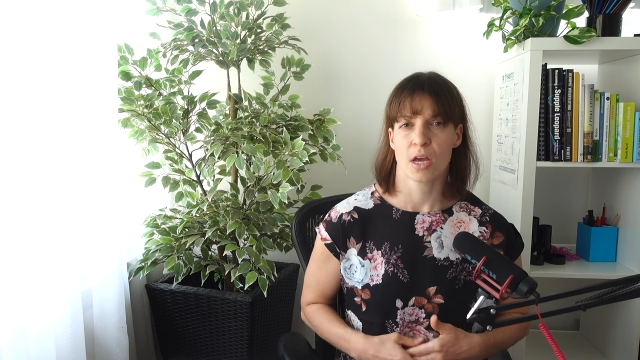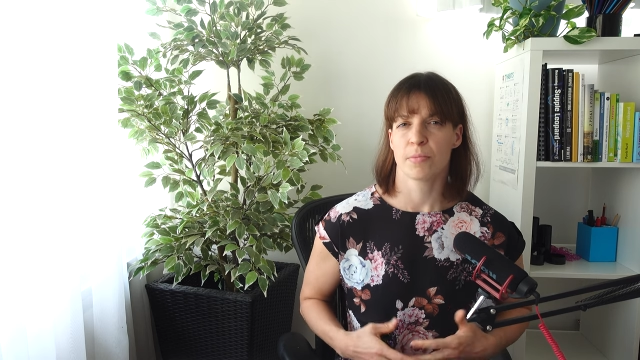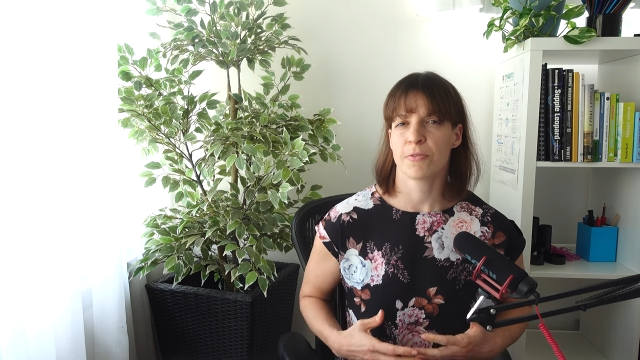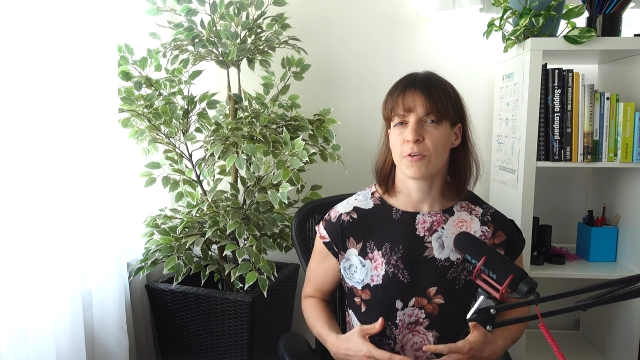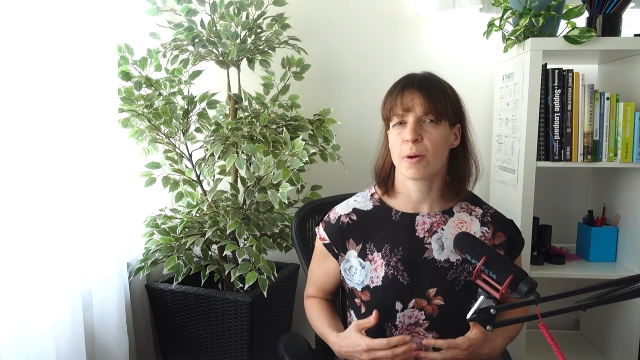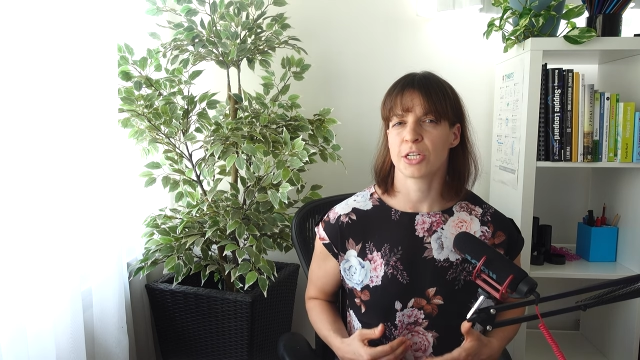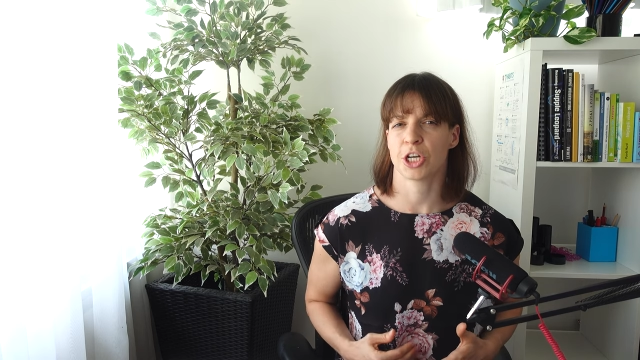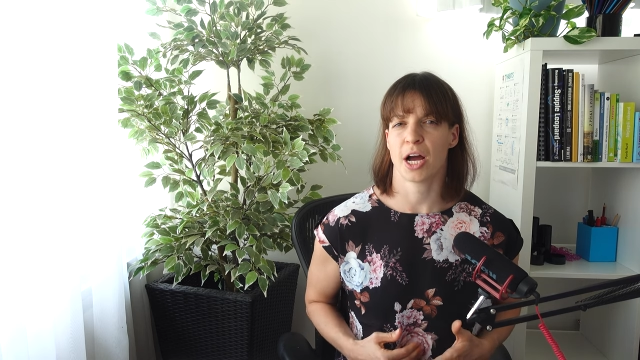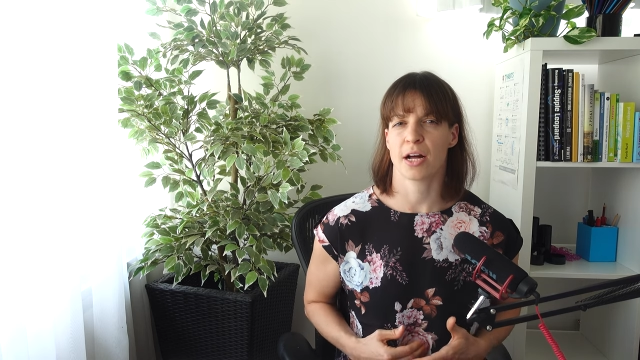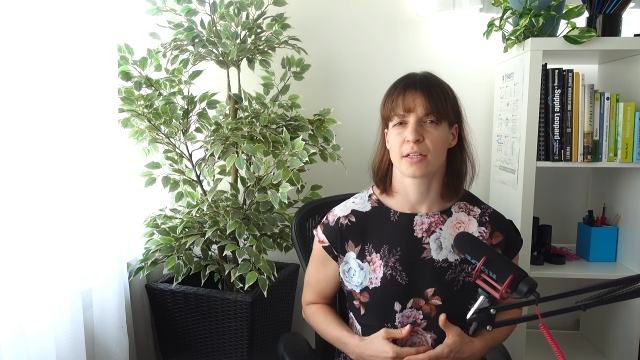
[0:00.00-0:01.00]
Before my
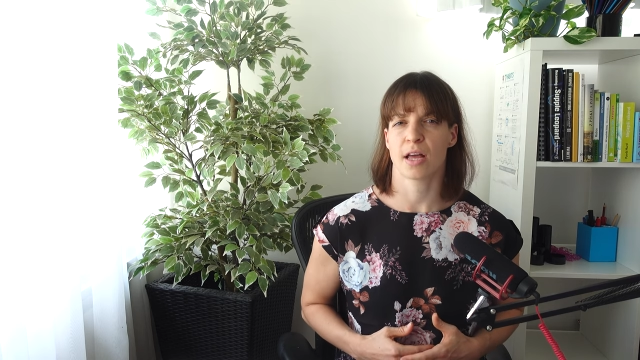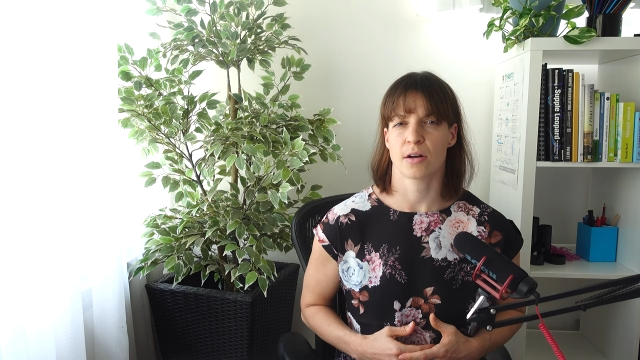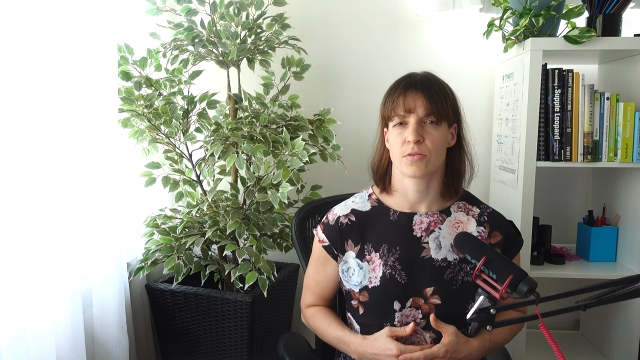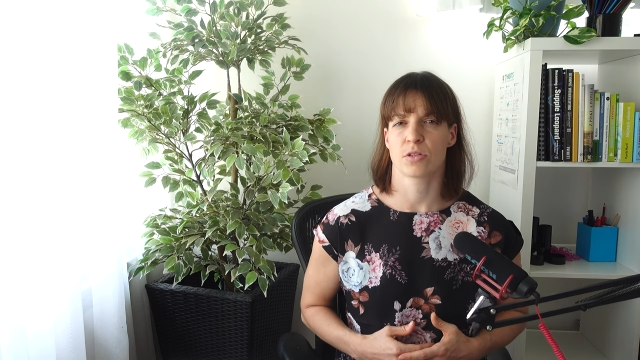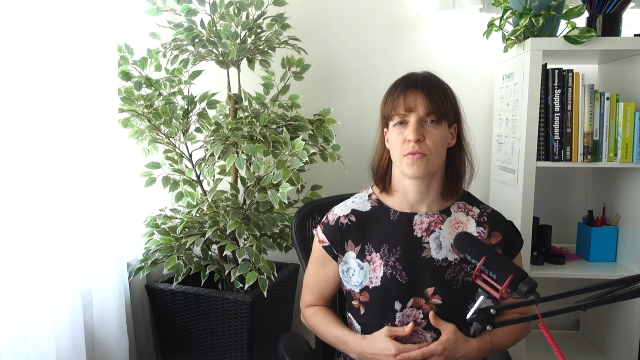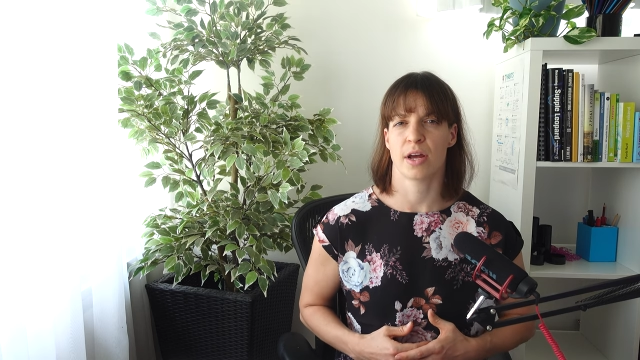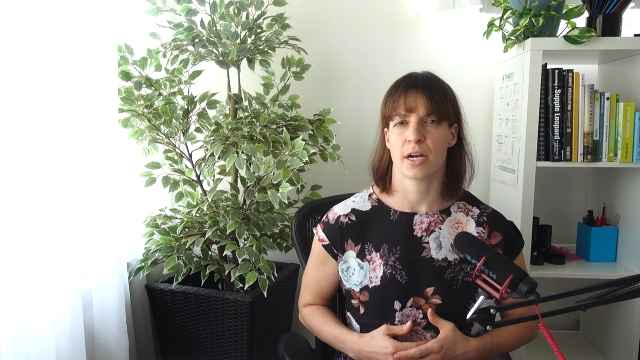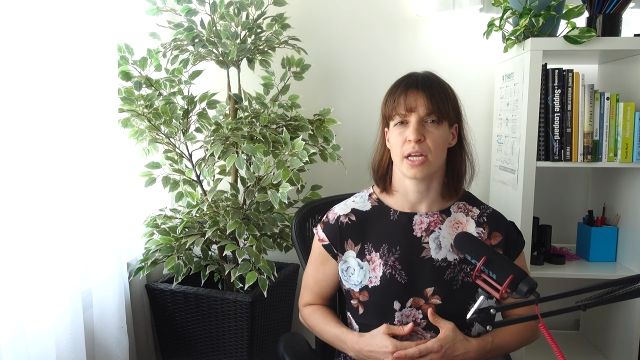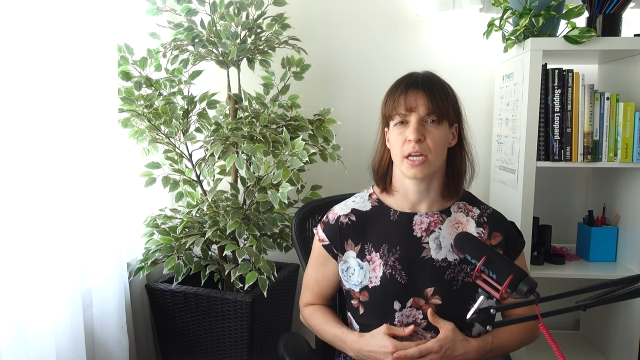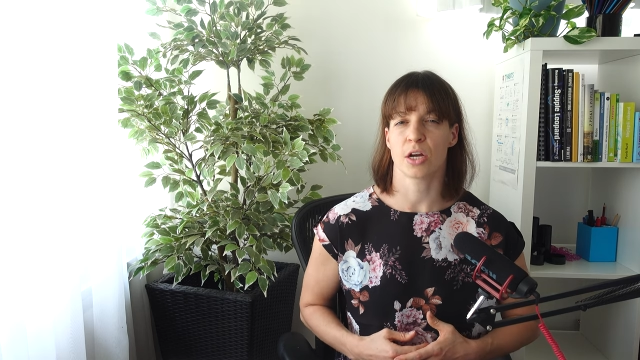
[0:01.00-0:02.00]
child, I was
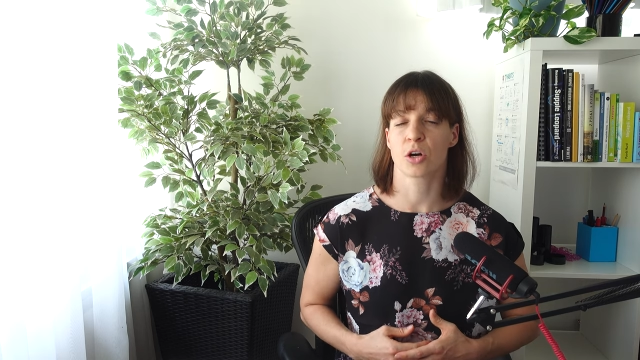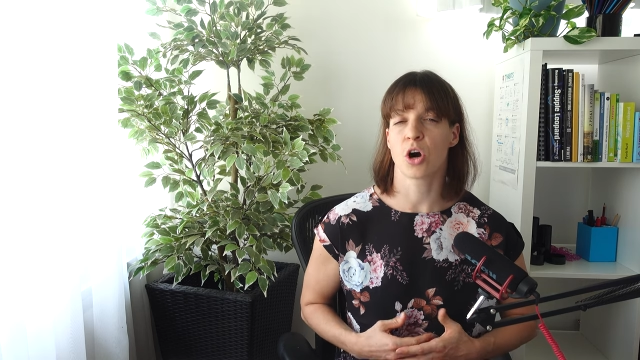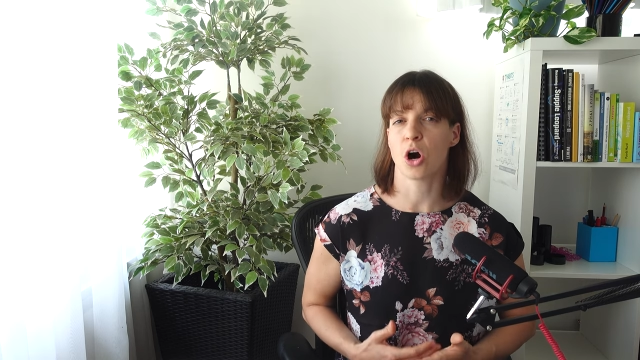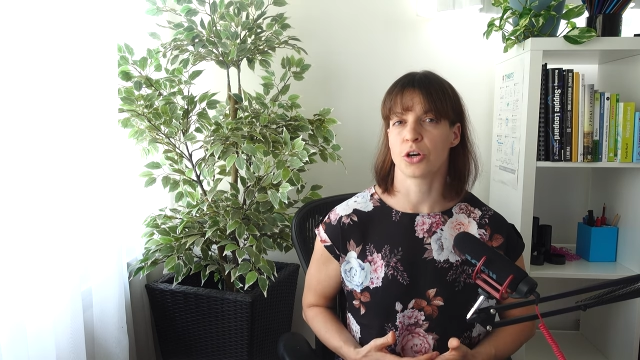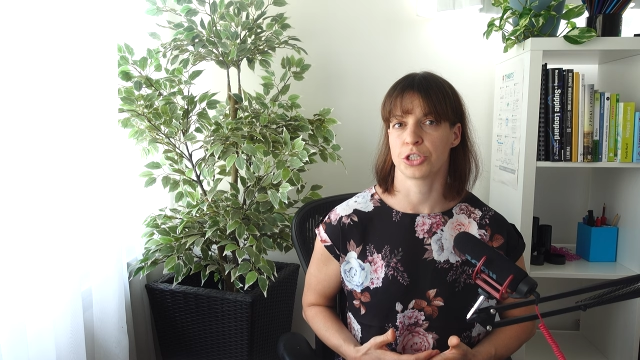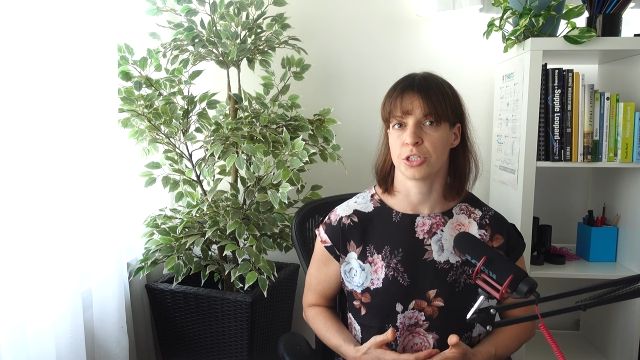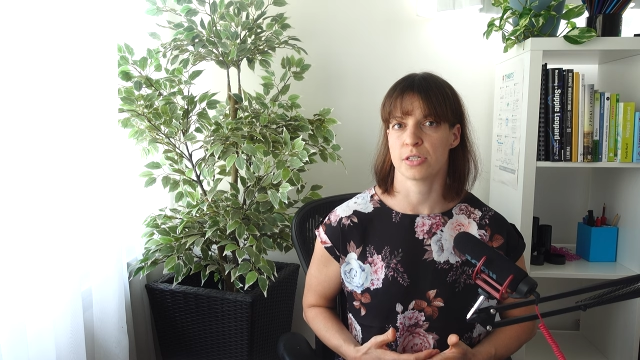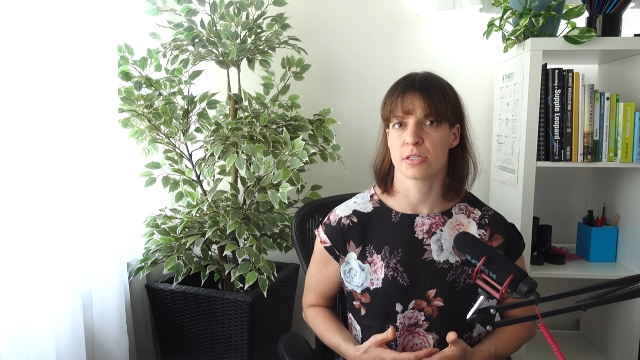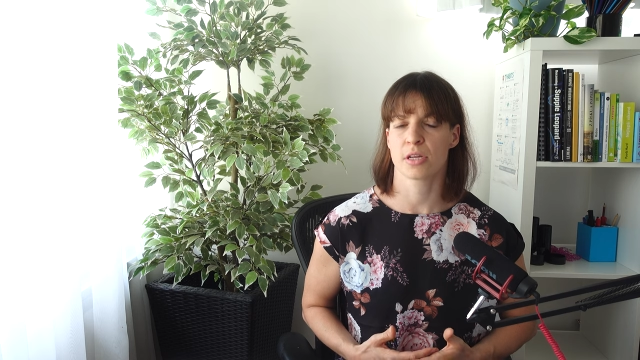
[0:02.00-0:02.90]
very cautious.